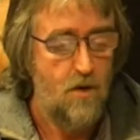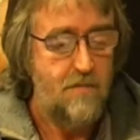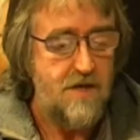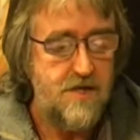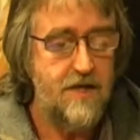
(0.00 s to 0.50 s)

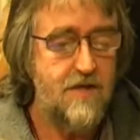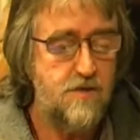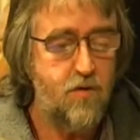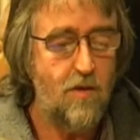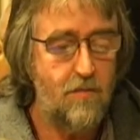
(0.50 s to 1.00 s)
basically there's
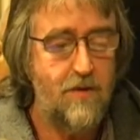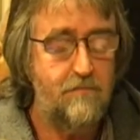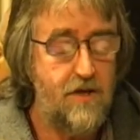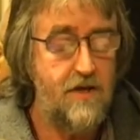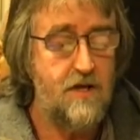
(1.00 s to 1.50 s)
probably
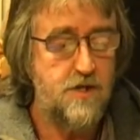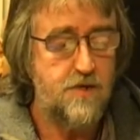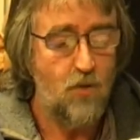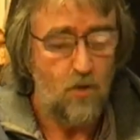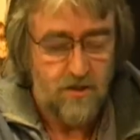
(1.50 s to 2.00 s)
been a
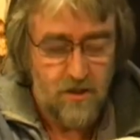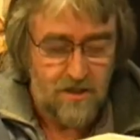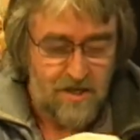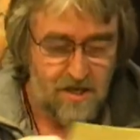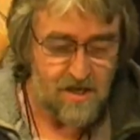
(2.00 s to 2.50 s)
small
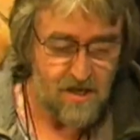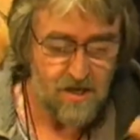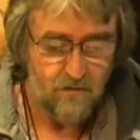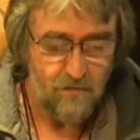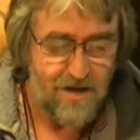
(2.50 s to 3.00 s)
nuclear
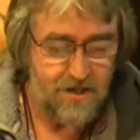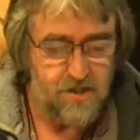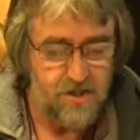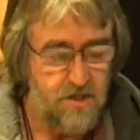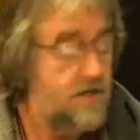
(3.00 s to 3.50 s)

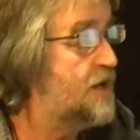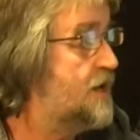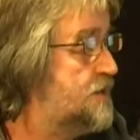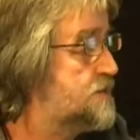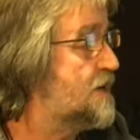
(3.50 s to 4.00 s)
reaction
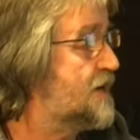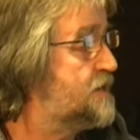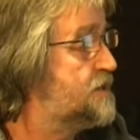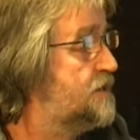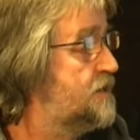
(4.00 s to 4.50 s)

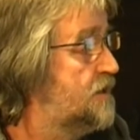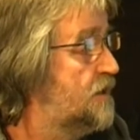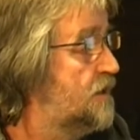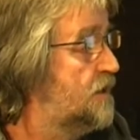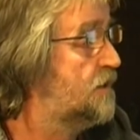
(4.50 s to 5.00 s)
inside
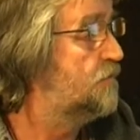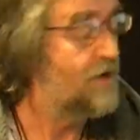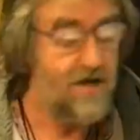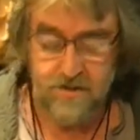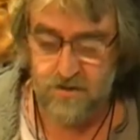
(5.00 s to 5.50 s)

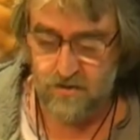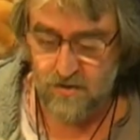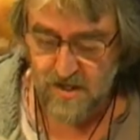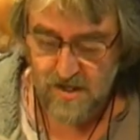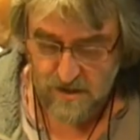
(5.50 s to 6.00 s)
reactor
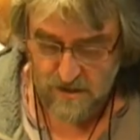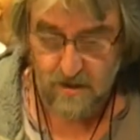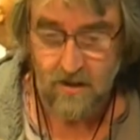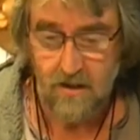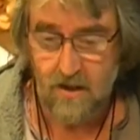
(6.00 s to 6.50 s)
three.
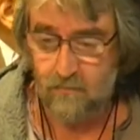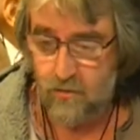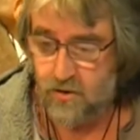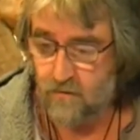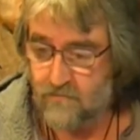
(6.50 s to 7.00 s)
I'll
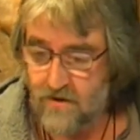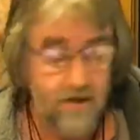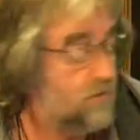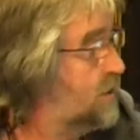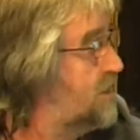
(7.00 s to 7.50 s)
push on
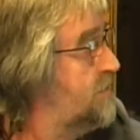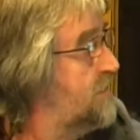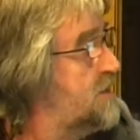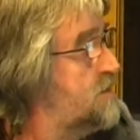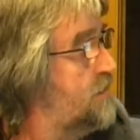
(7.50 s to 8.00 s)
fairly quickly.
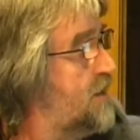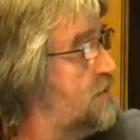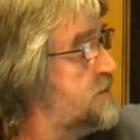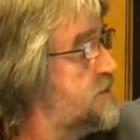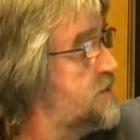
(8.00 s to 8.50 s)
There, there
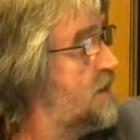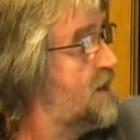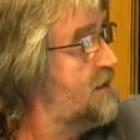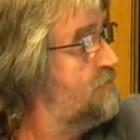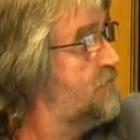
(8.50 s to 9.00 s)
is
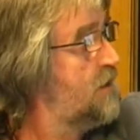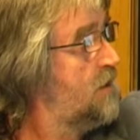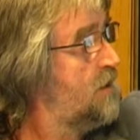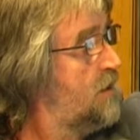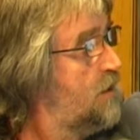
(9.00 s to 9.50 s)
a, um,
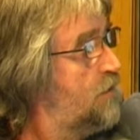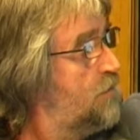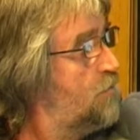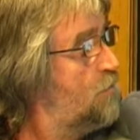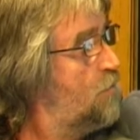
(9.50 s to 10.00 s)

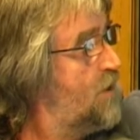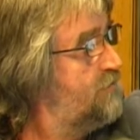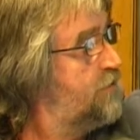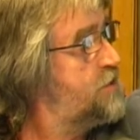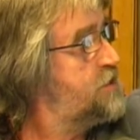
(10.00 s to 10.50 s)
when
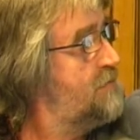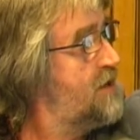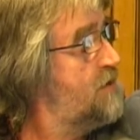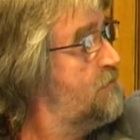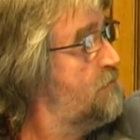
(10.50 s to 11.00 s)

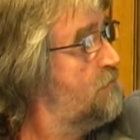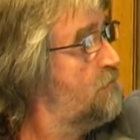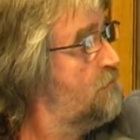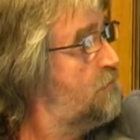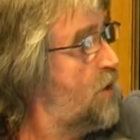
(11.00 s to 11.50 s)
Fukushima
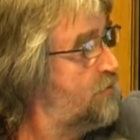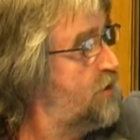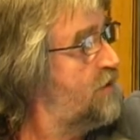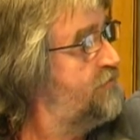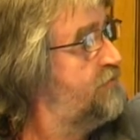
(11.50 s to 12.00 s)
popped
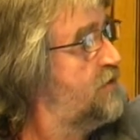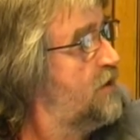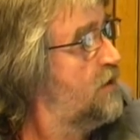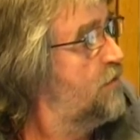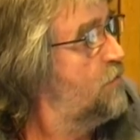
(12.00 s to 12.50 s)
off,
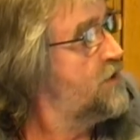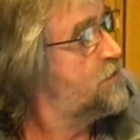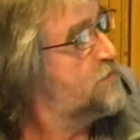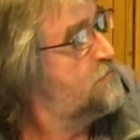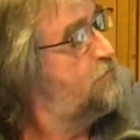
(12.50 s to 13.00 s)
the
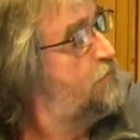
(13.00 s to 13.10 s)
wind would